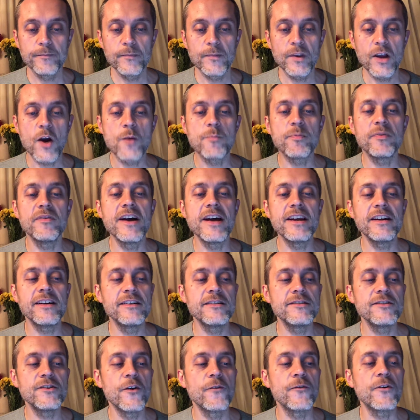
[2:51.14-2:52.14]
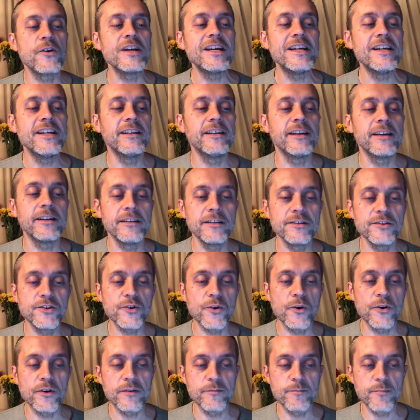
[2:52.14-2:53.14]
Our planet is overheated and
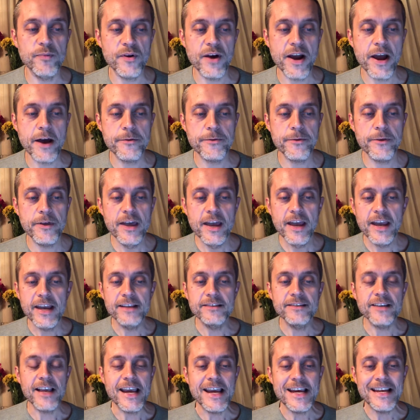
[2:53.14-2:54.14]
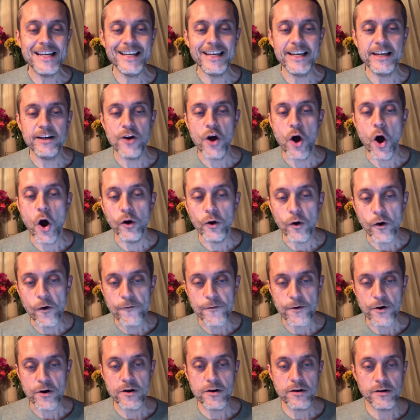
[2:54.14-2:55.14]
short of breath. It's aching all
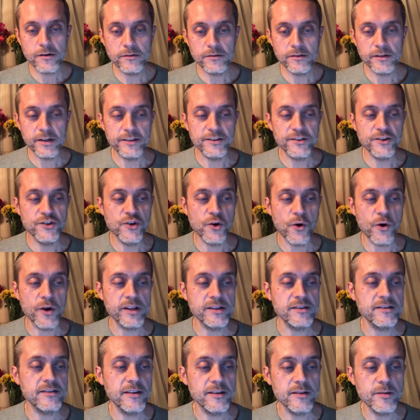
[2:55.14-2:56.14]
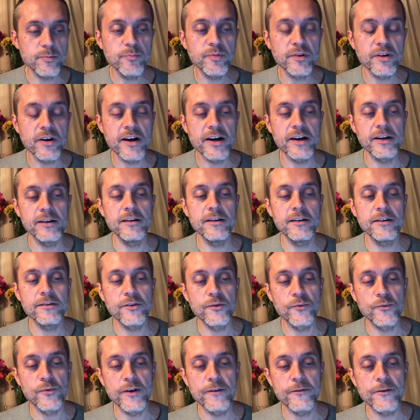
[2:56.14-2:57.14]
over, its joints, its blood, the
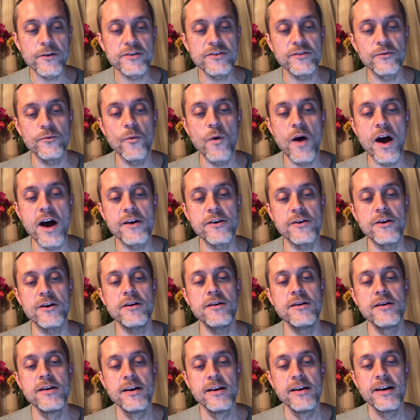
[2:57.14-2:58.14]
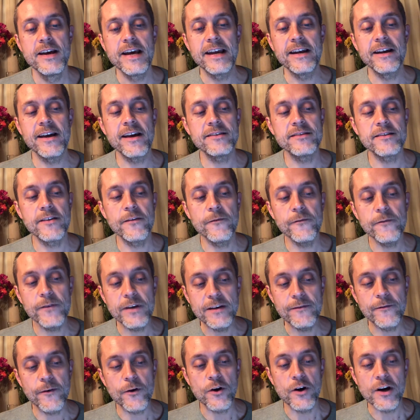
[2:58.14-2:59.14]
rivers and water. It has a
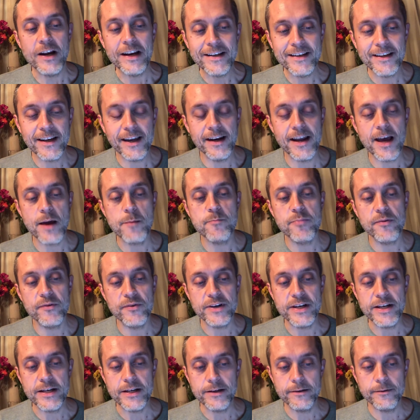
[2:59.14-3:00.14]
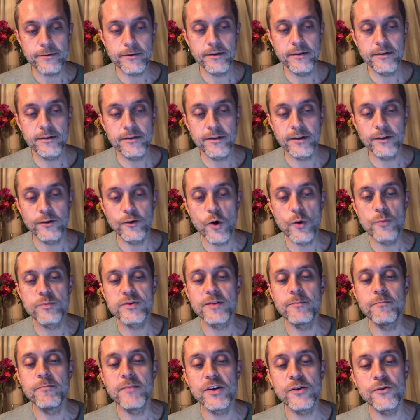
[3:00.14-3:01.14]
fever and cannot breathe. The globe's
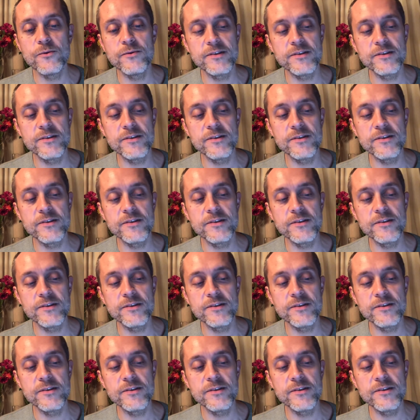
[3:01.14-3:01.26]
immune